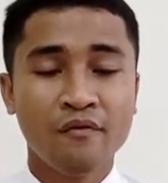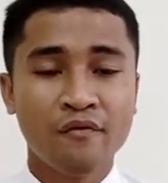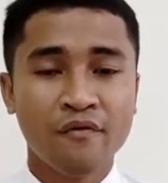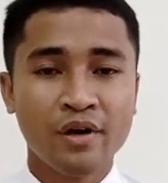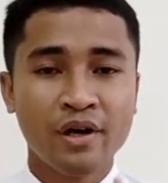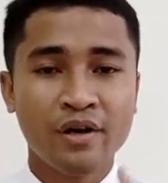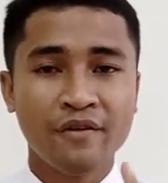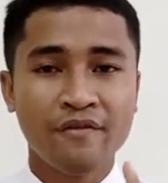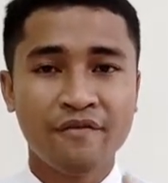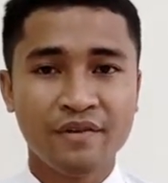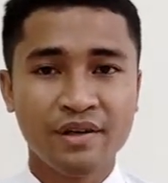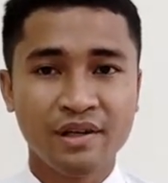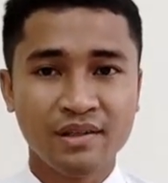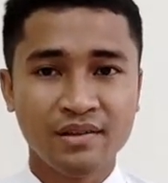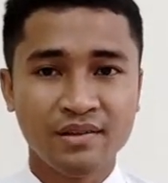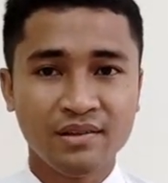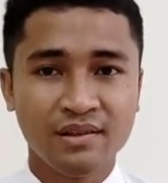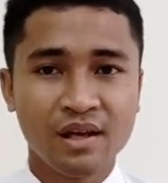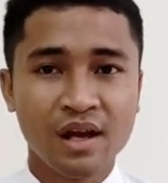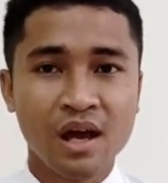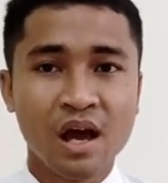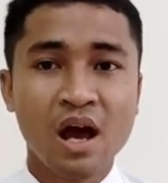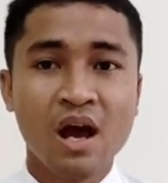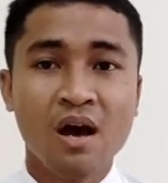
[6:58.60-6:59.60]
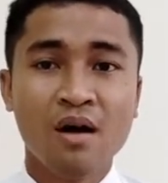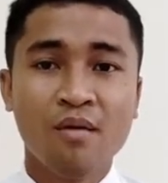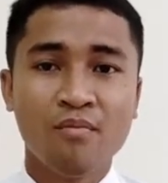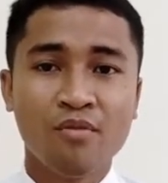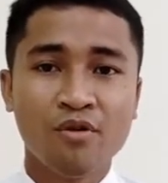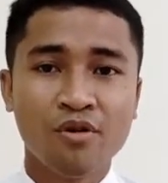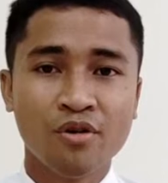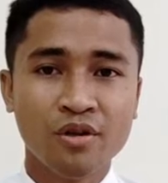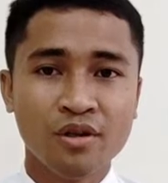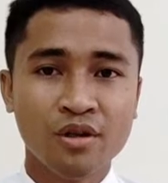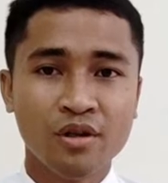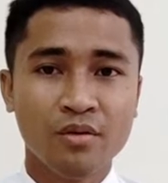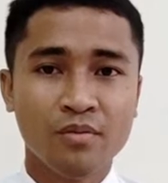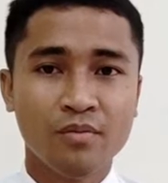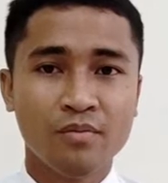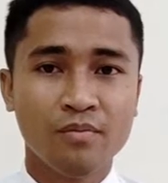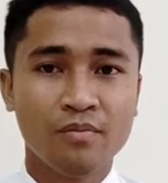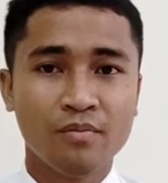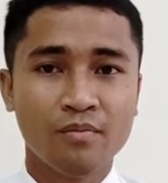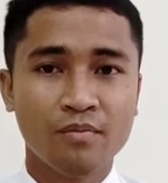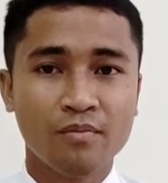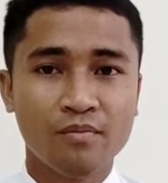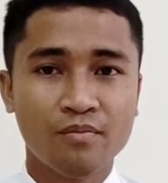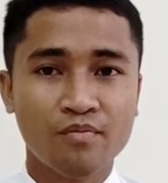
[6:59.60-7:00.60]
For the first,
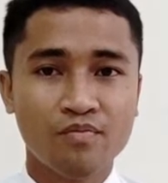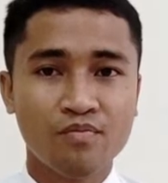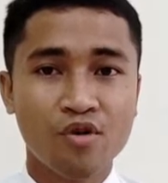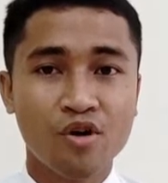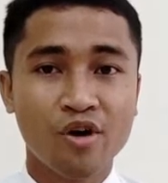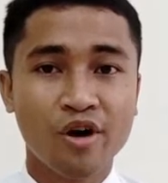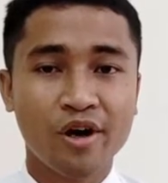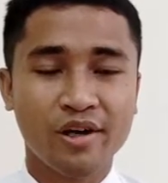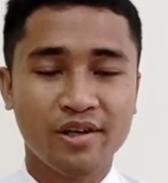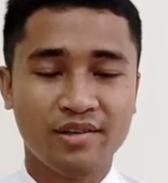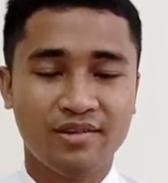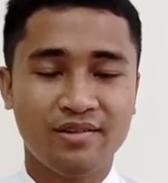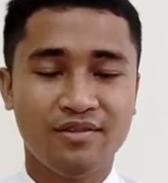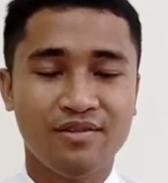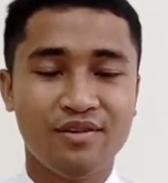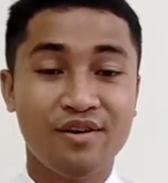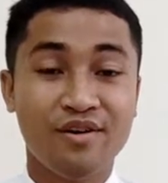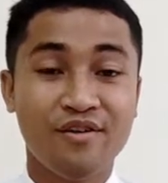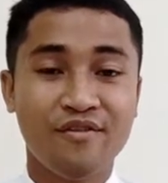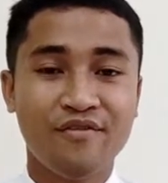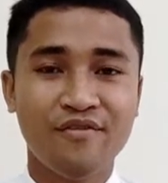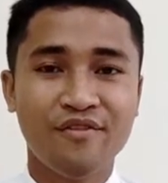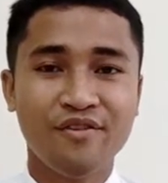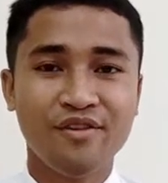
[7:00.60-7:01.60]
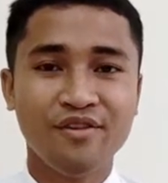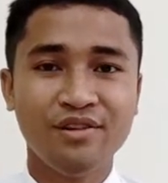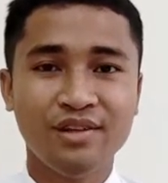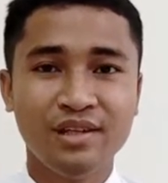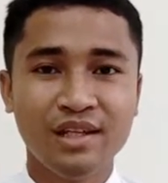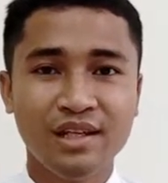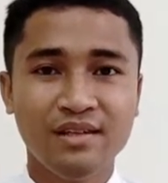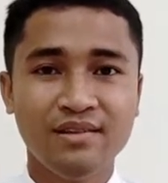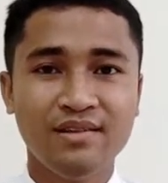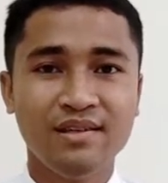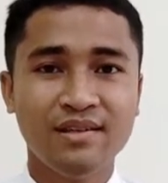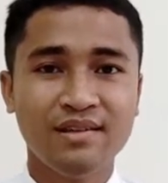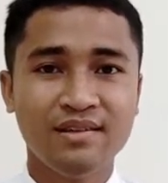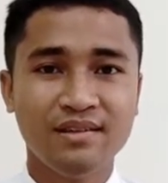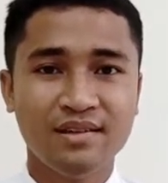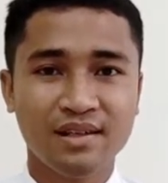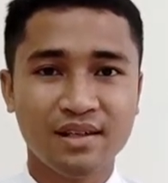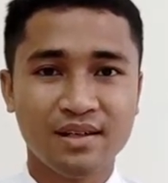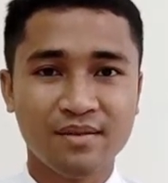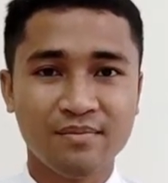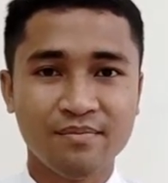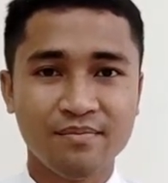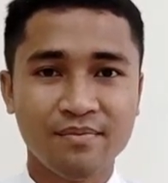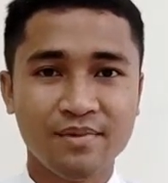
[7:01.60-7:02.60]
buoys or floating
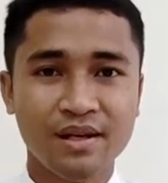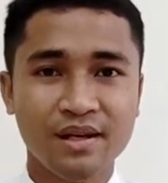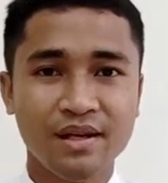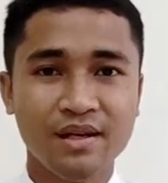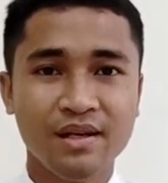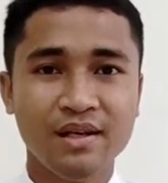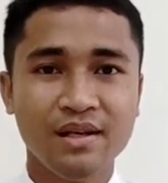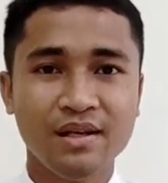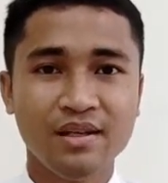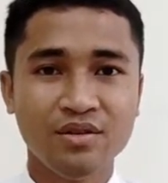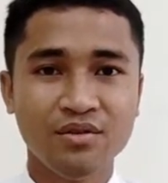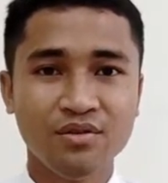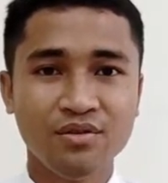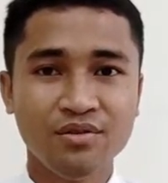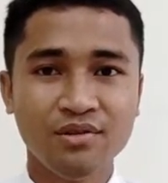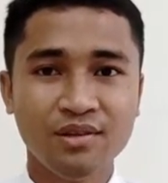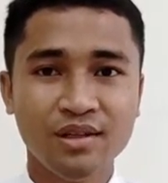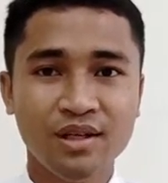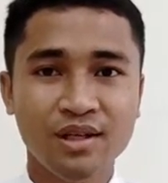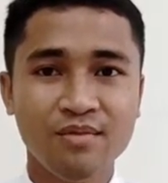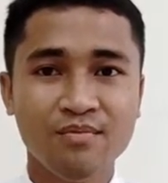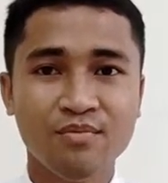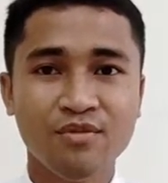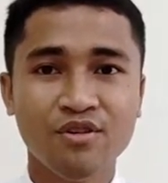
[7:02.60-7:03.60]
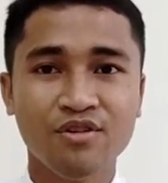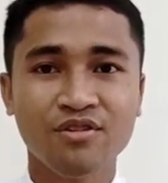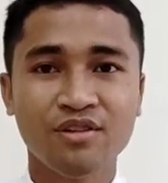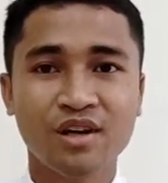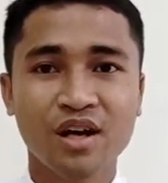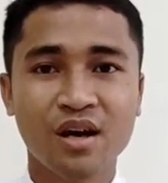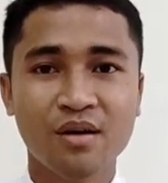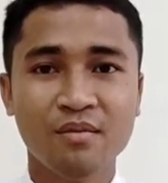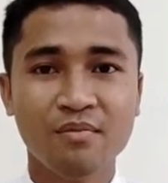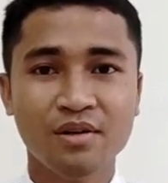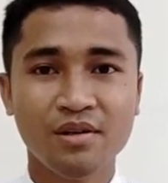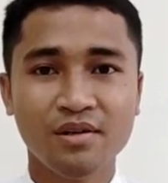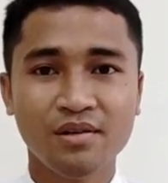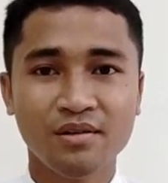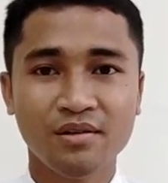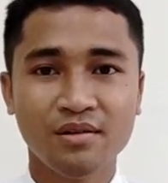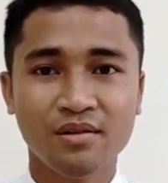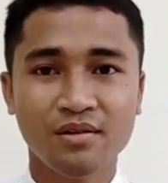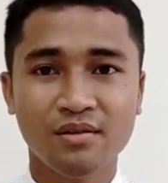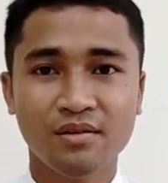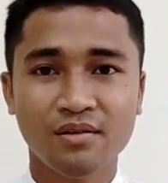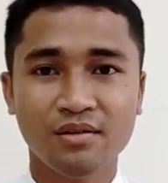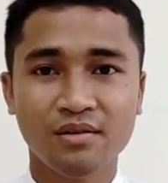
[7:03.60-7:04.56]
system used in most common